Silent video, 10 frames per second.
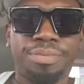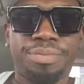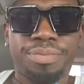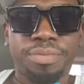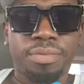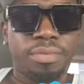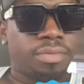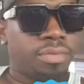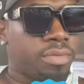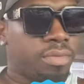
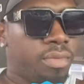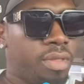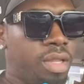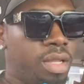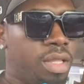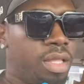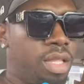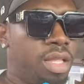(silence)